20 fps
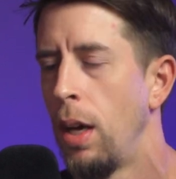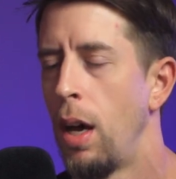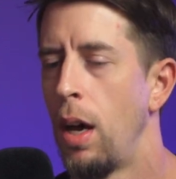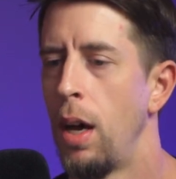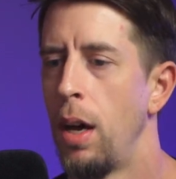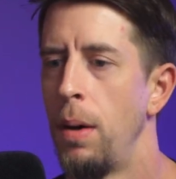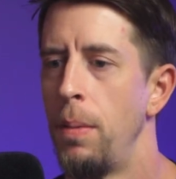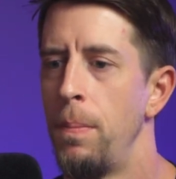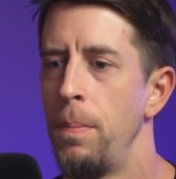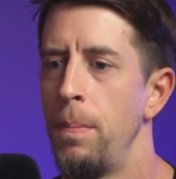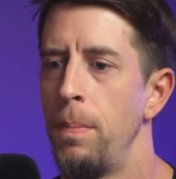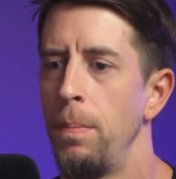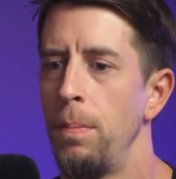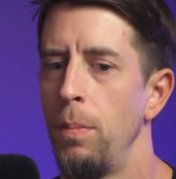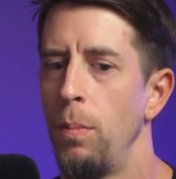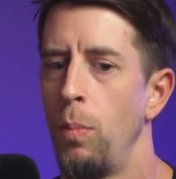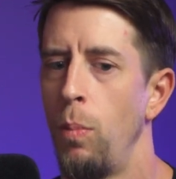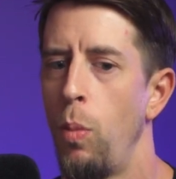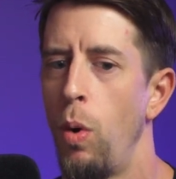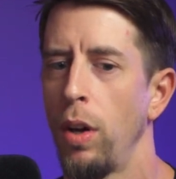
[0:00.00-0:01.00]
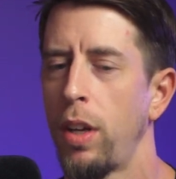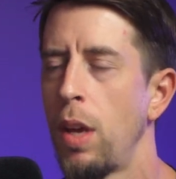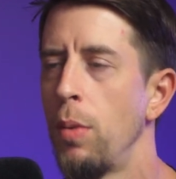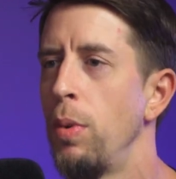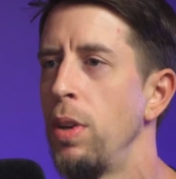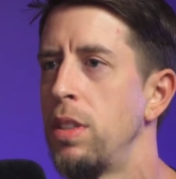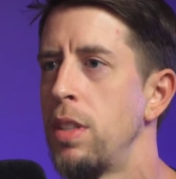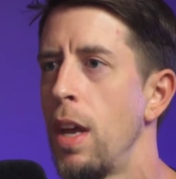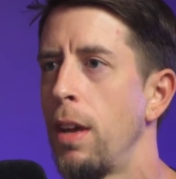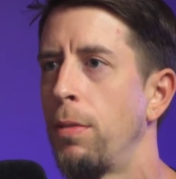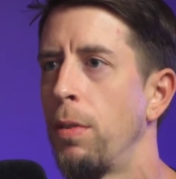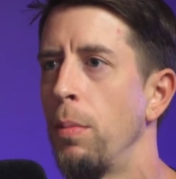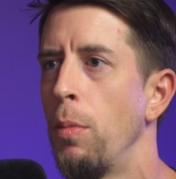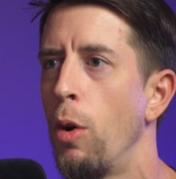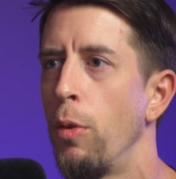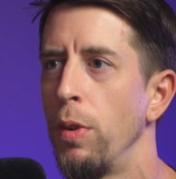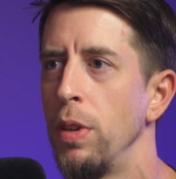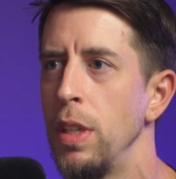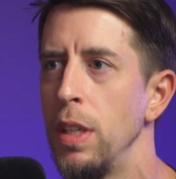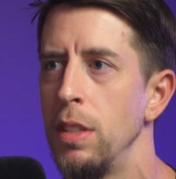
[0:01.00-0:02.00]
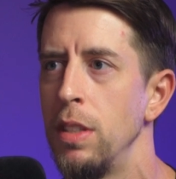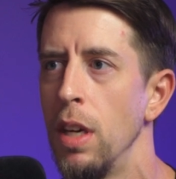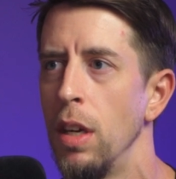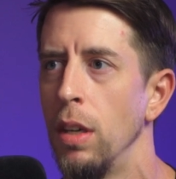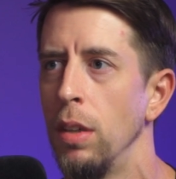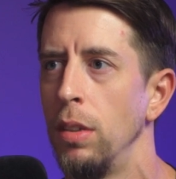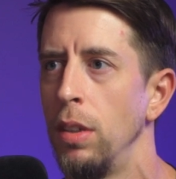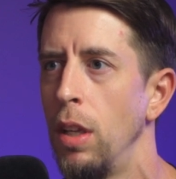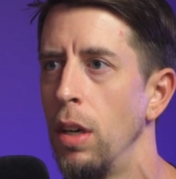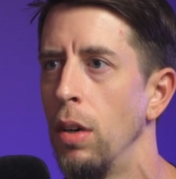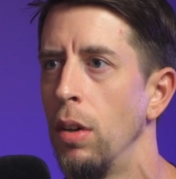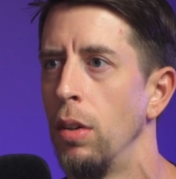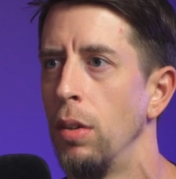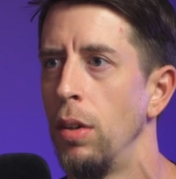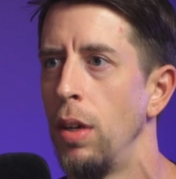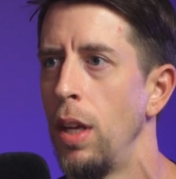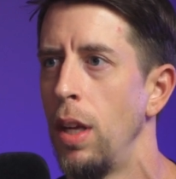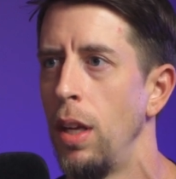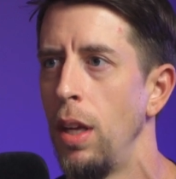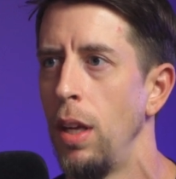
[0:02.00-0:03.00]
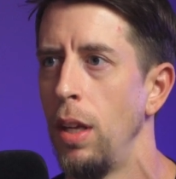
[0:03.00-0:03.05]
what can we take from over detail, you know?